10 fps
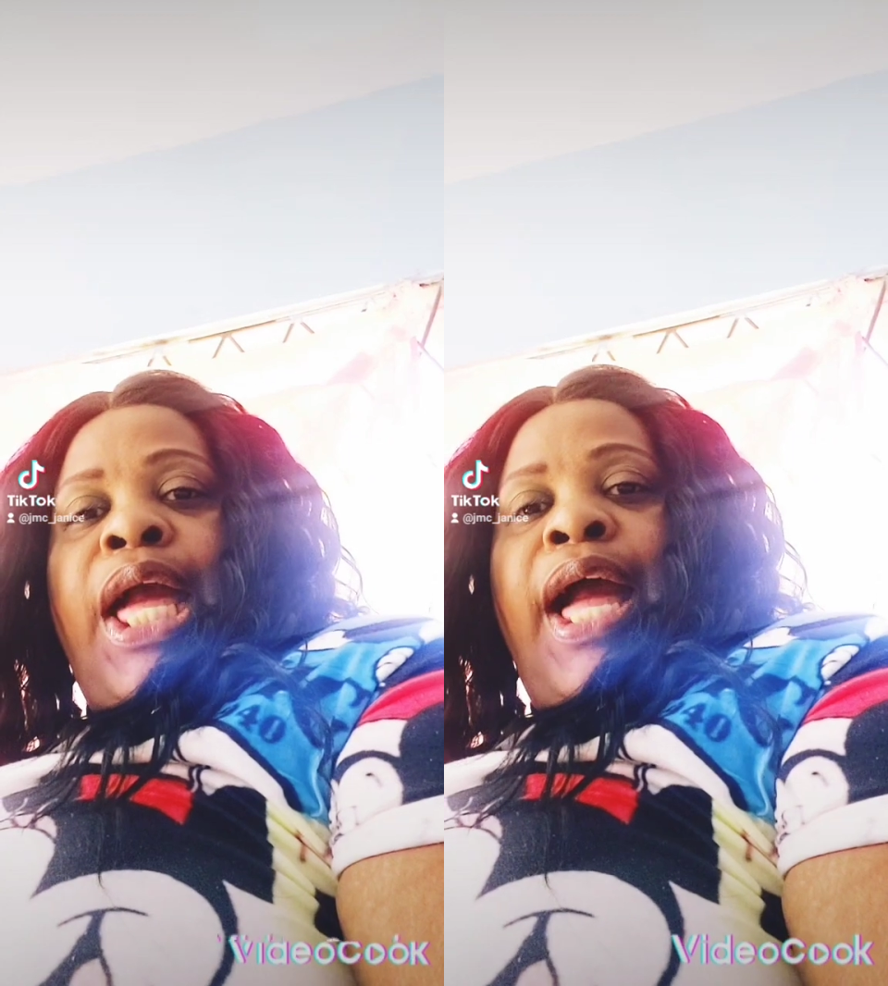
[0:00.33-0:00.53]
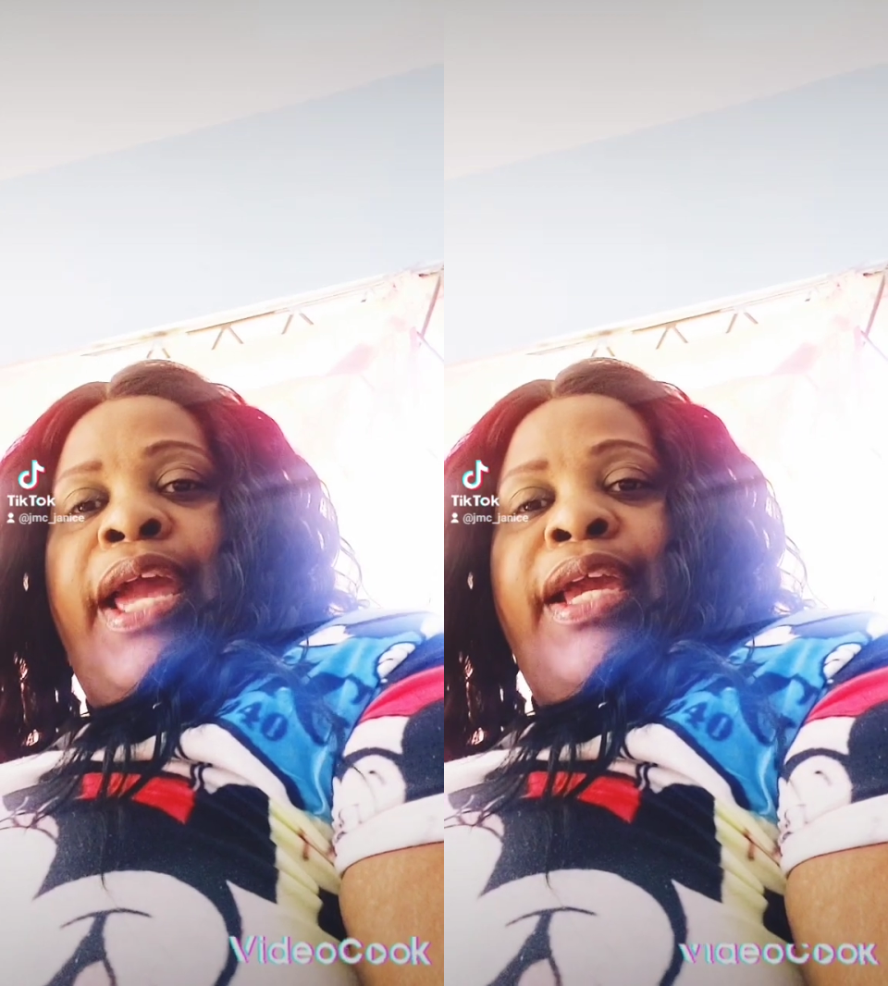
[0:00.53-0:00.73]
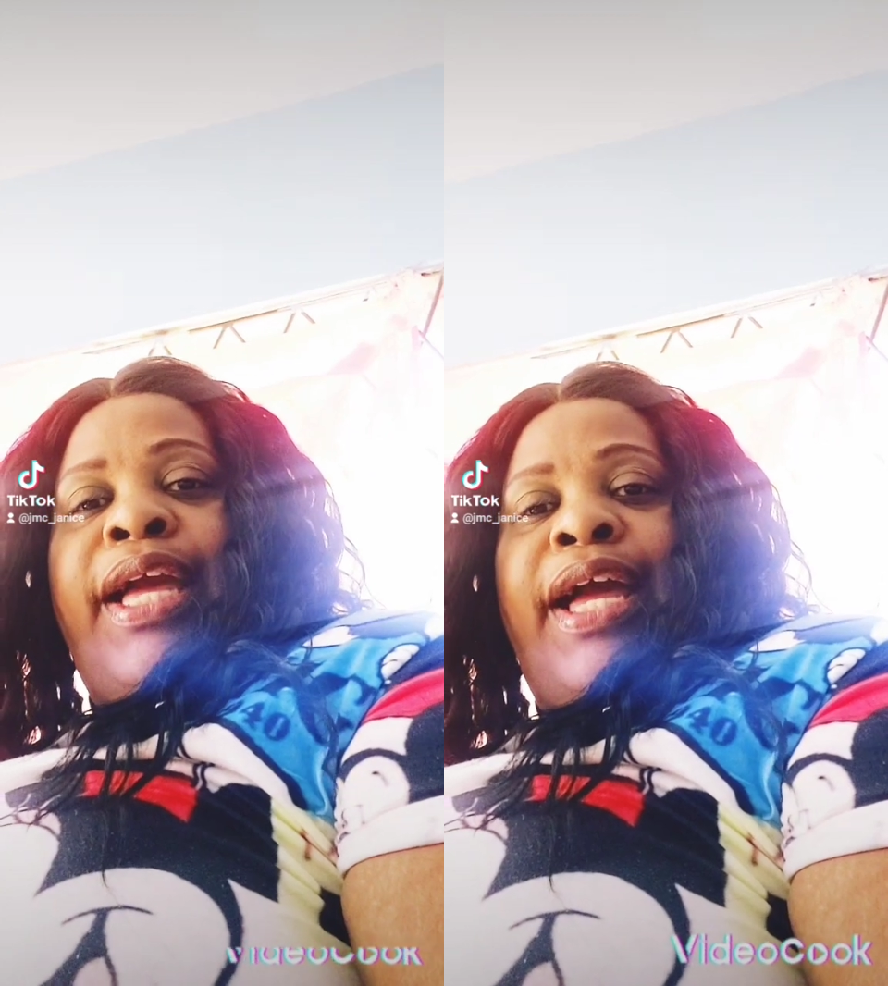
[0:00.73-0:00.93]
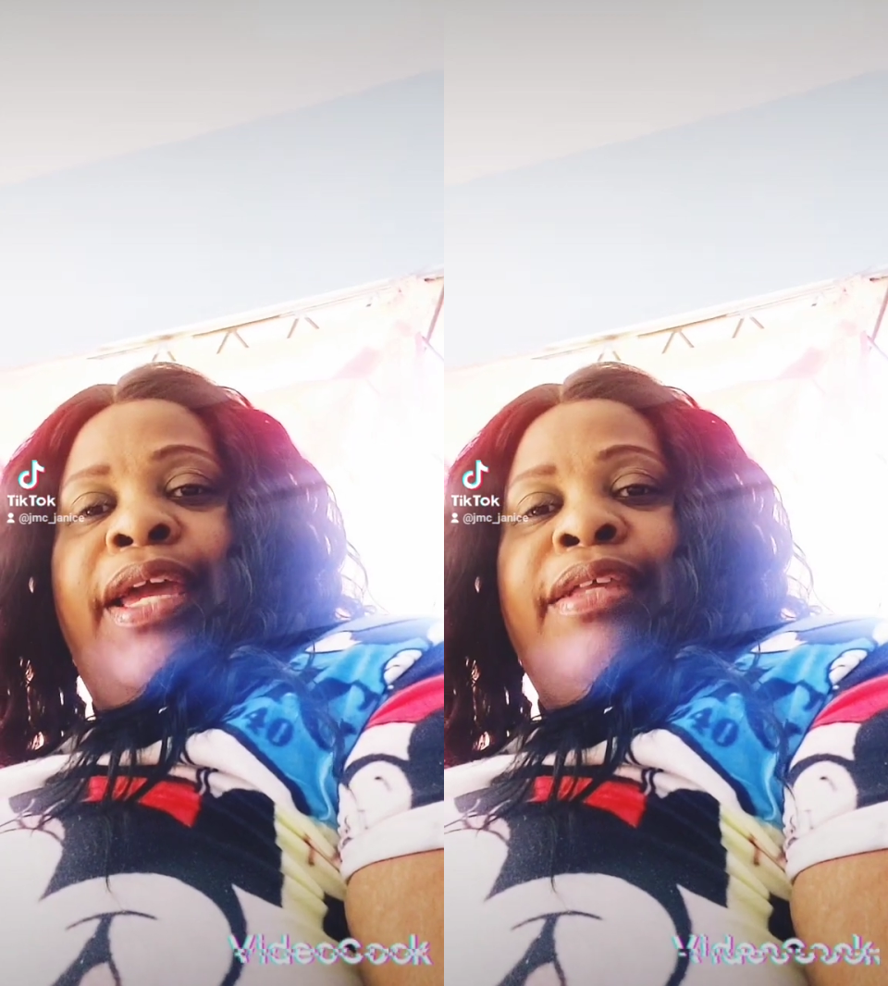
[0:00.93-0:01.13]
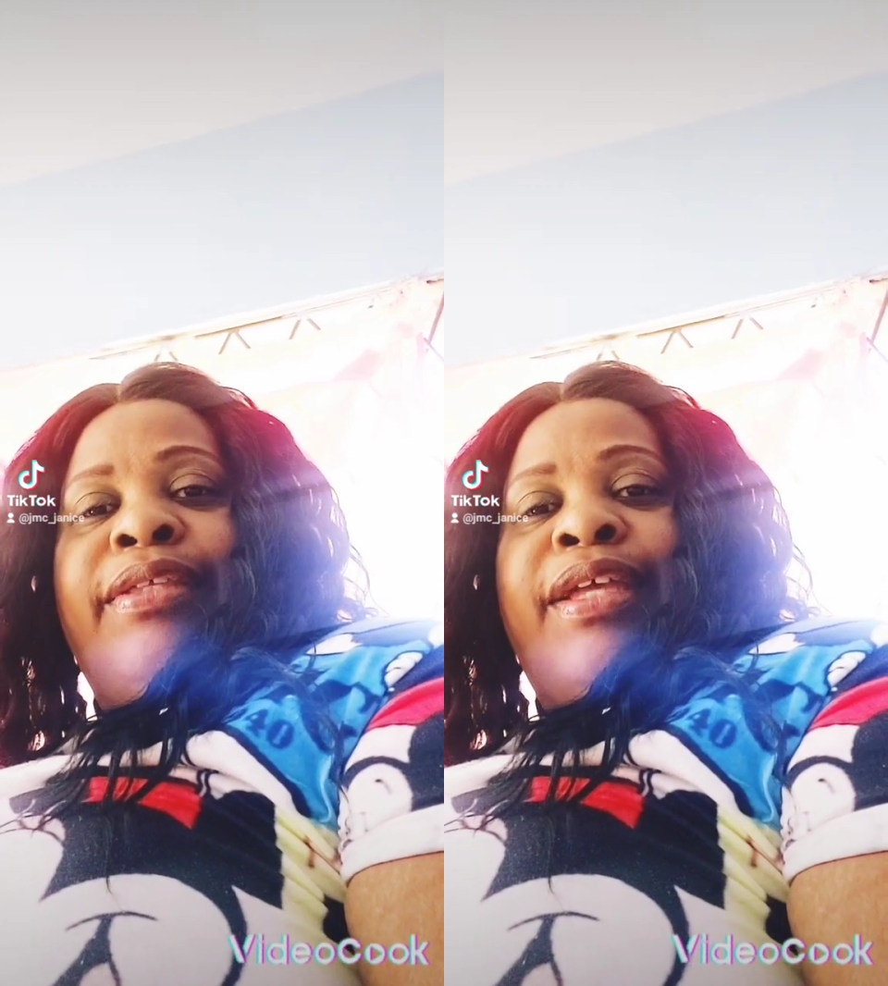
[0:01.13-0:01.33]
Hi
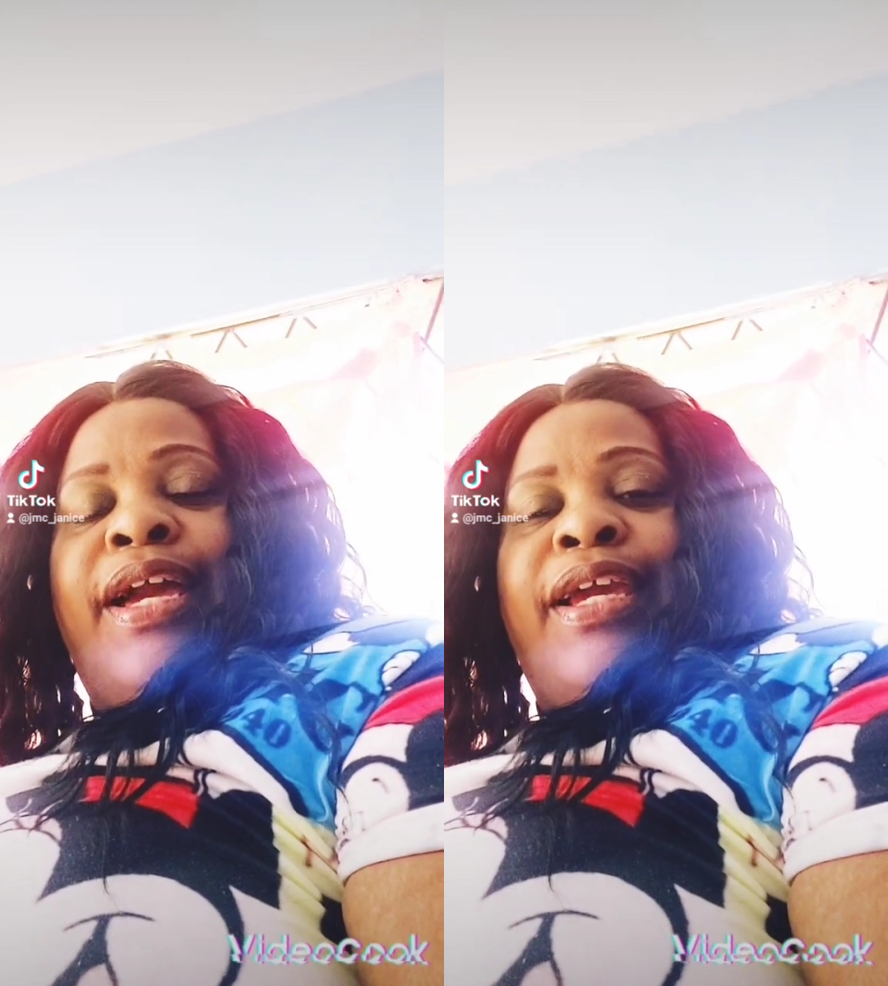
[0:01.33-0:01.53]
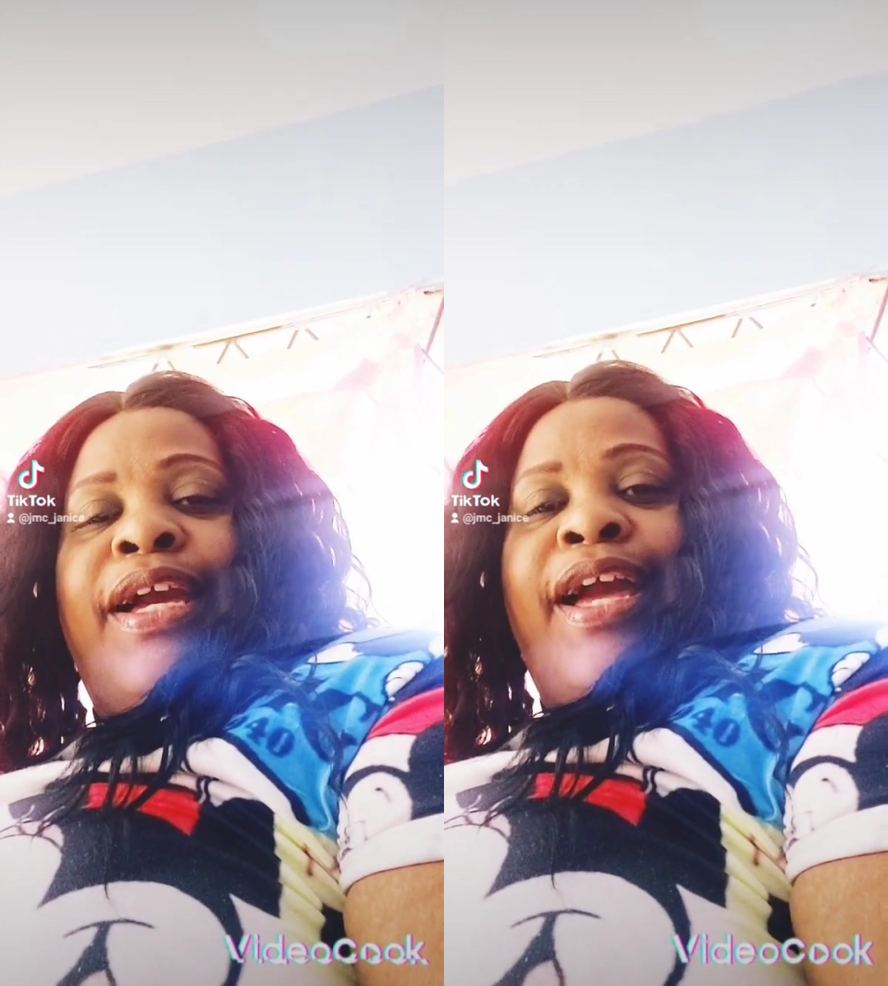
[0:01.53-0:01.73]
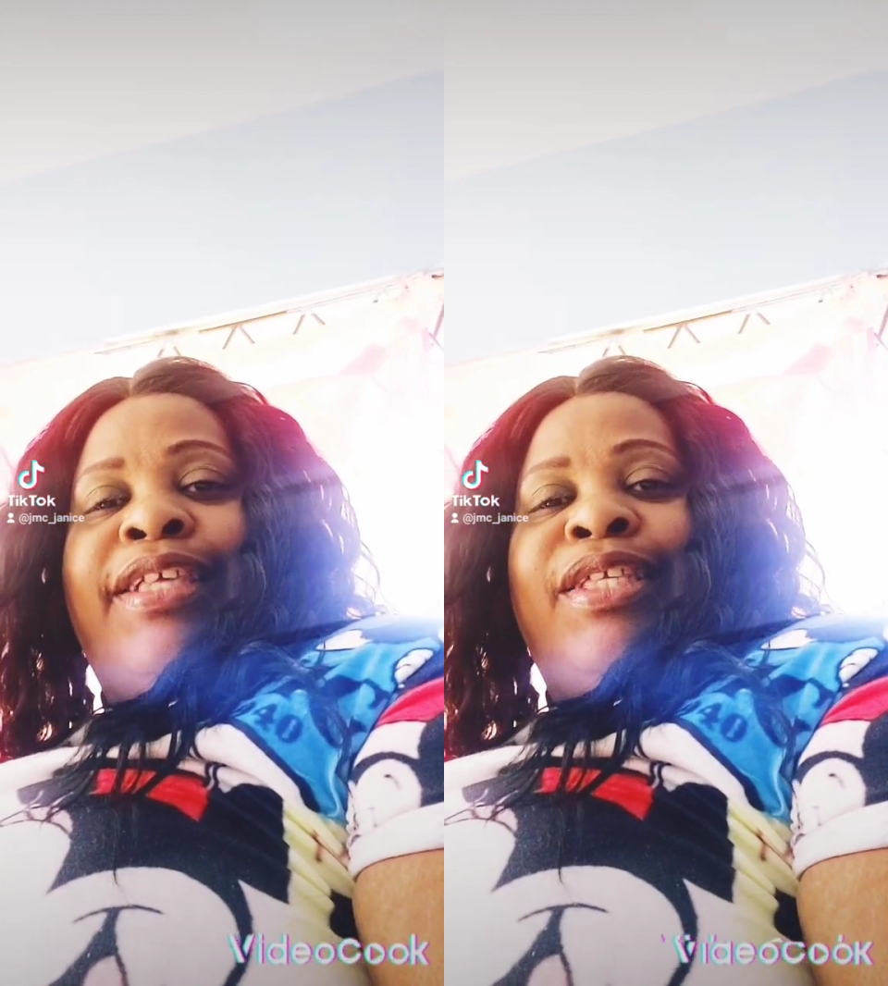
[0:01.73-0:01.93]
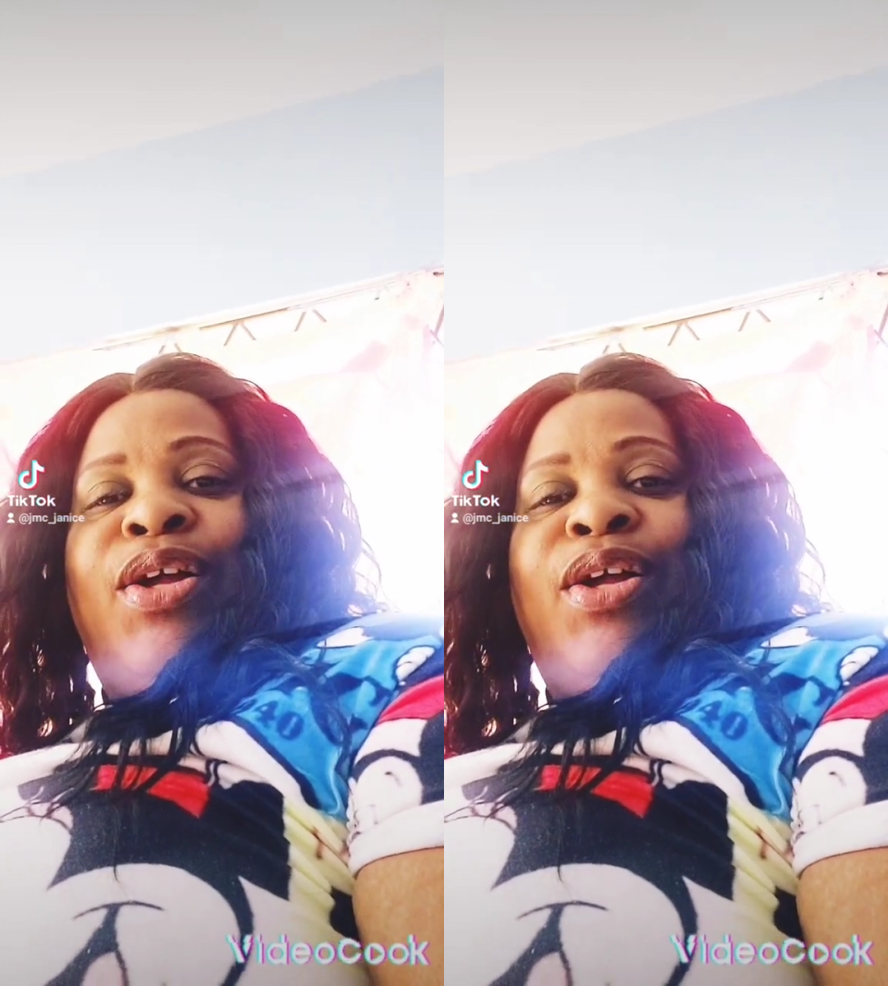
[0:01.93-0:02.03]
guys,